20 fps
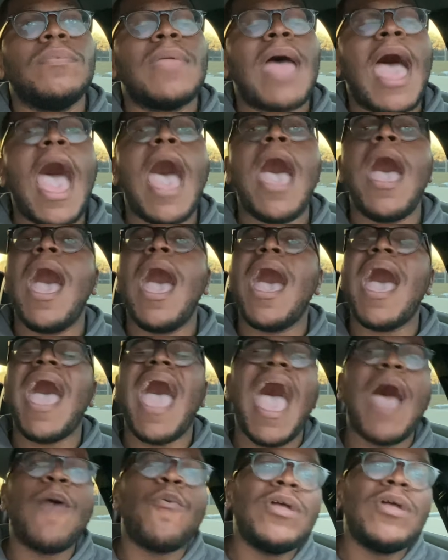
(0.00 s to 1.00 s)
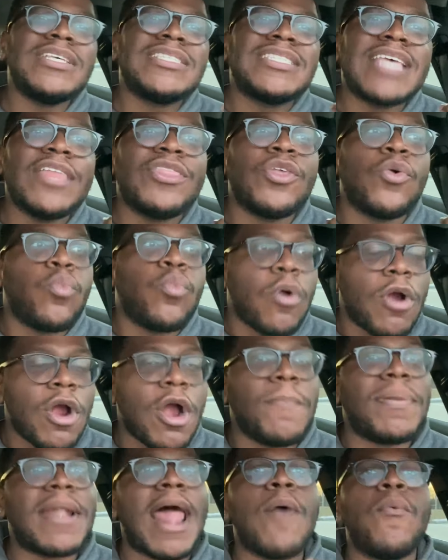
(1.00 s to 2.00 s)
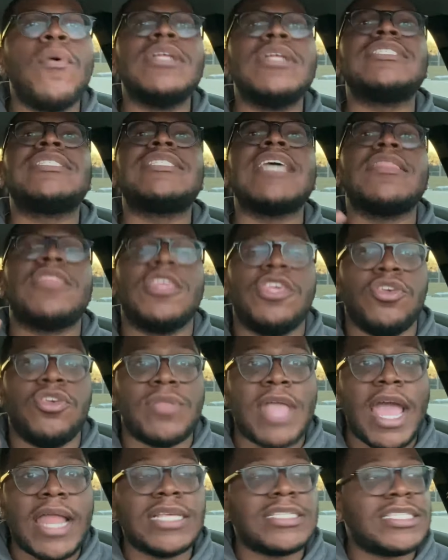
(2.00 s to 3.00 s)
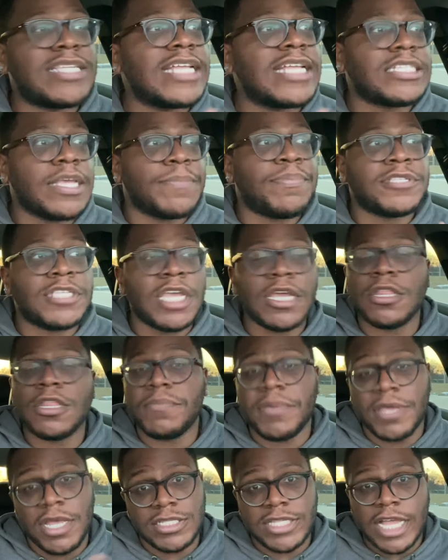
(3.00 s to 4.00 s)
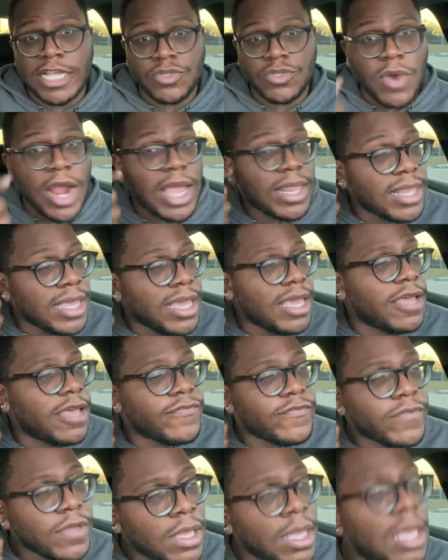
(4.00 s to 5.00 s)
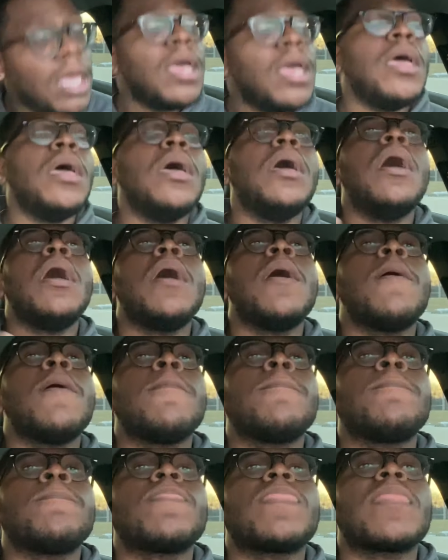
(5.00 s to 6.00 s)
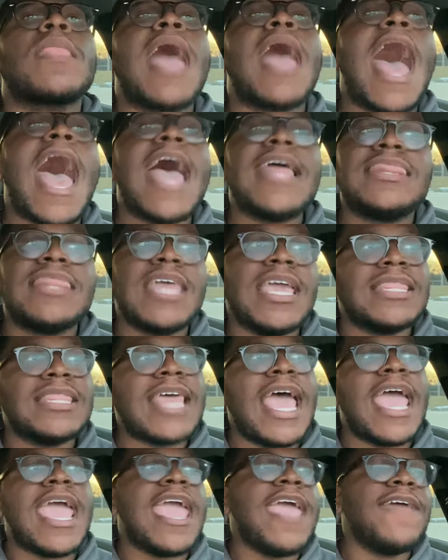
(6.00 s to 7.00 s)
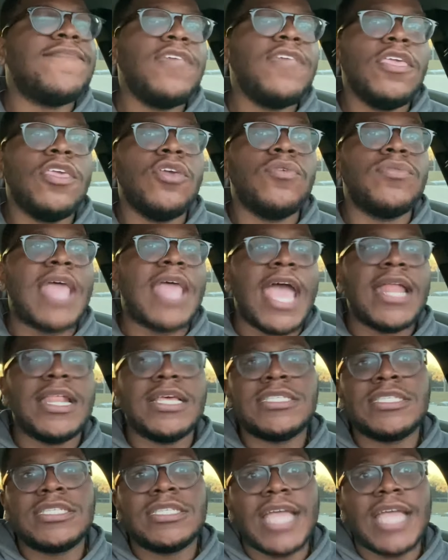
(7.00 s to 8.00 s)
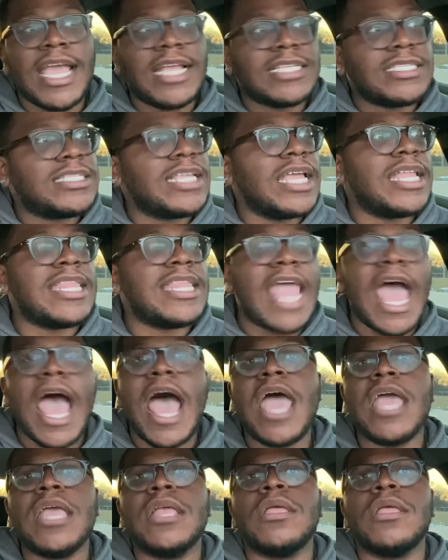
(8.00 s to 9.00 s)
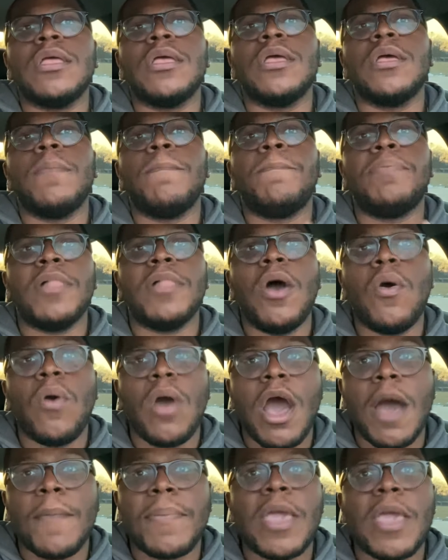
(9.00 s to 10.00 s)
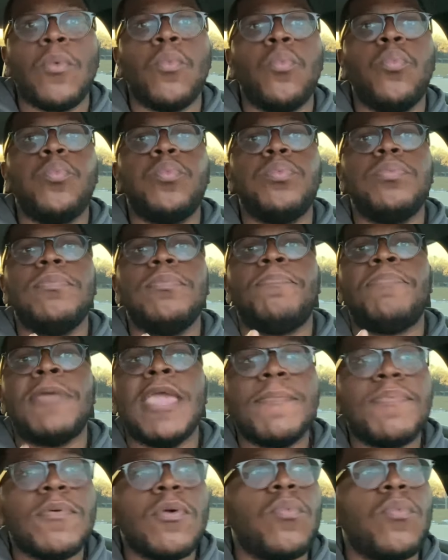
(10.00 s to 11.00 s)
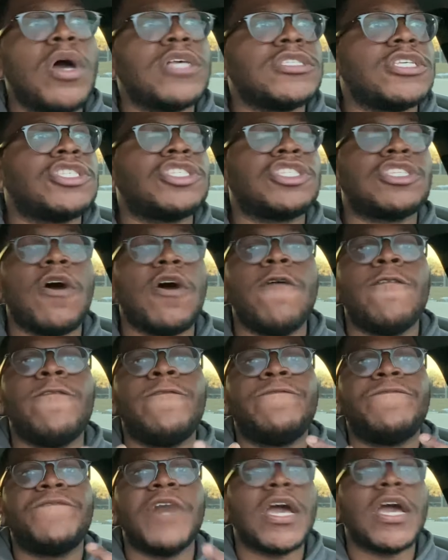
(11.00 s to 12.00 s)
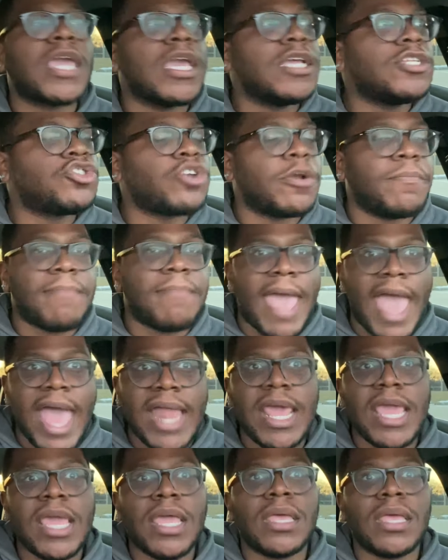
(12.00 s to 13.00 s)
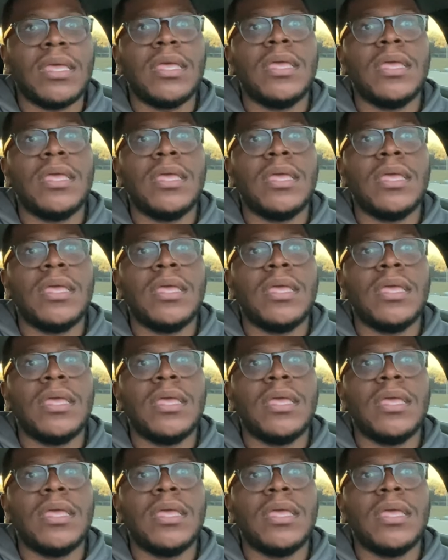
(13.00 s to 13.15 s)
I want to say the world, but I want to say the United States in particular, because that's where I live. I think that if the United States did not blow up and people wasn't so fucking dramatic,